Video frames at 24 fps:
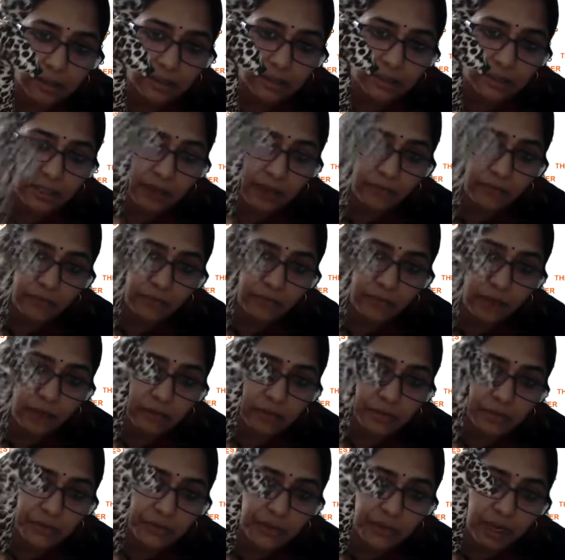giraffe
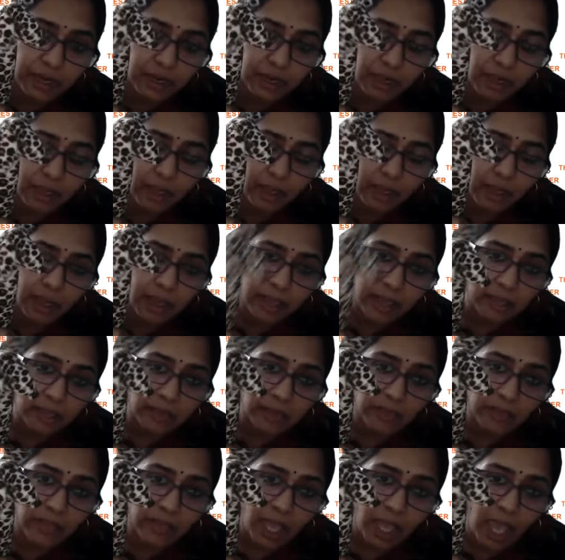got stuck and they
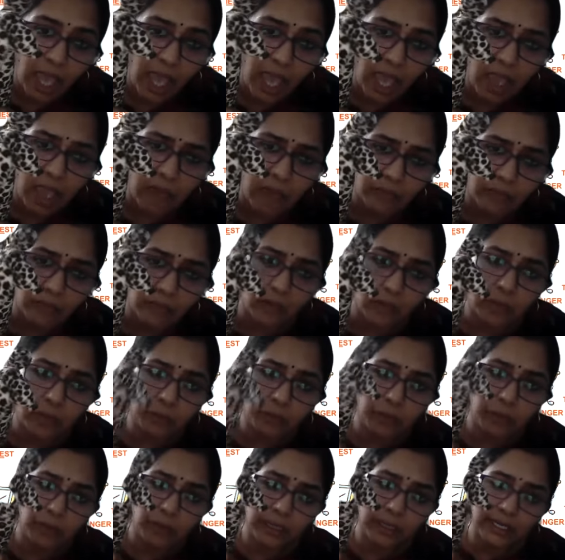were carefully
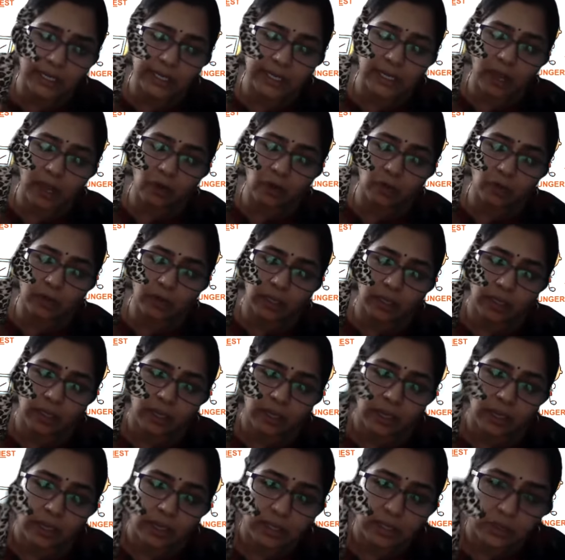pulling it out.
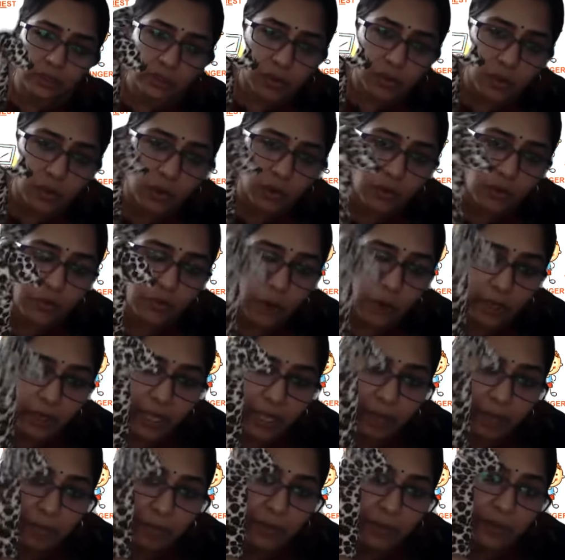So what
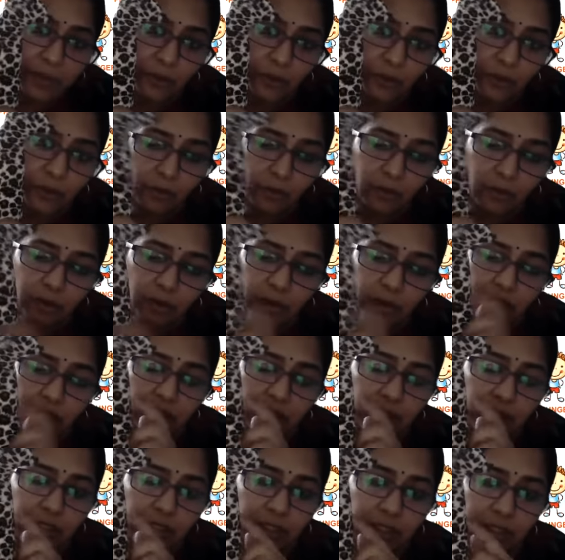happened, you know?
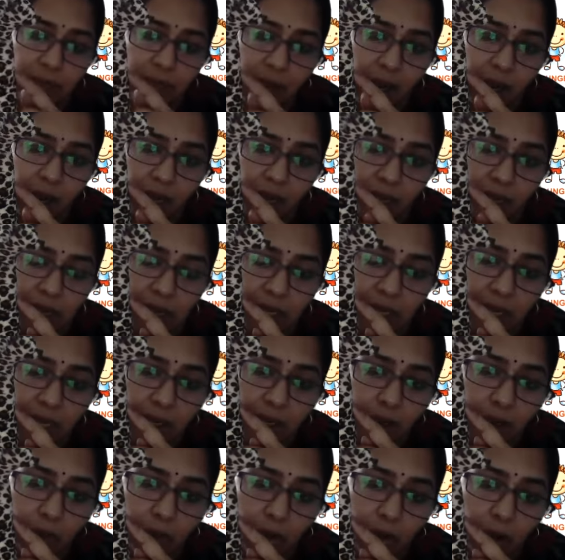The giraffe's neck
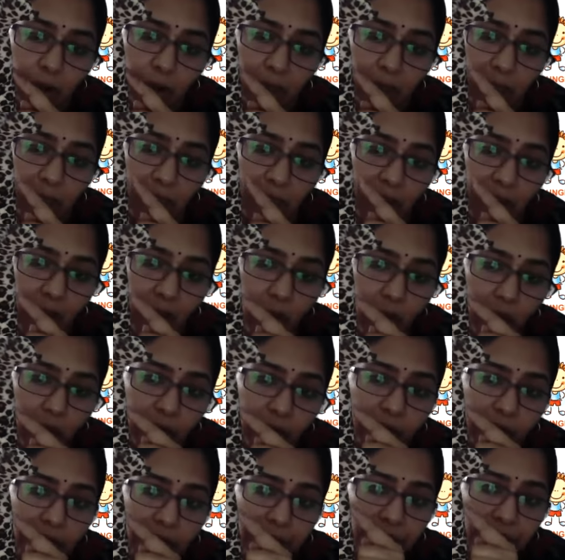got
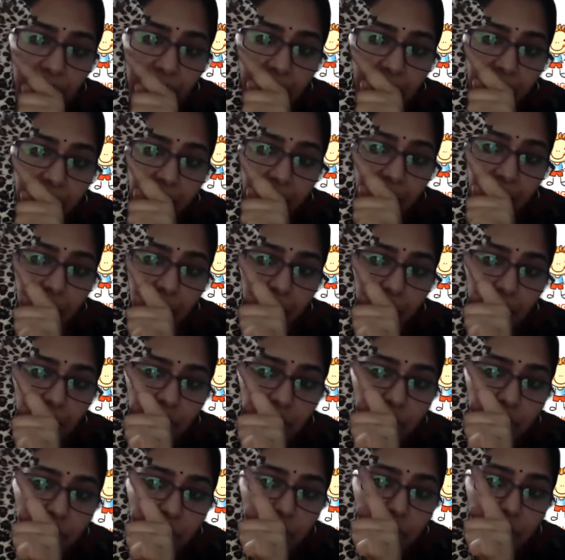elongated and it
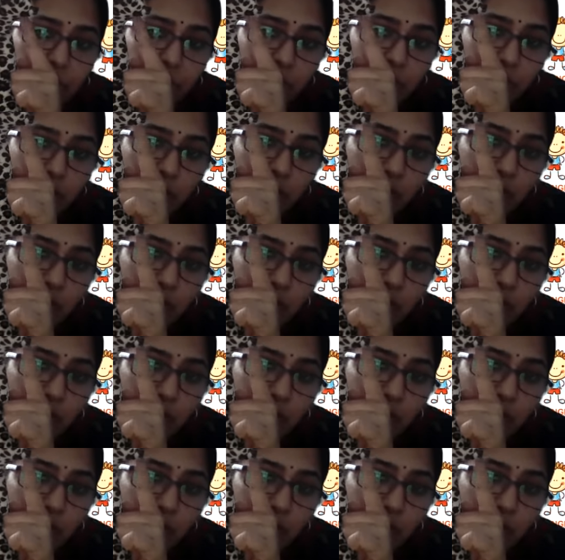became so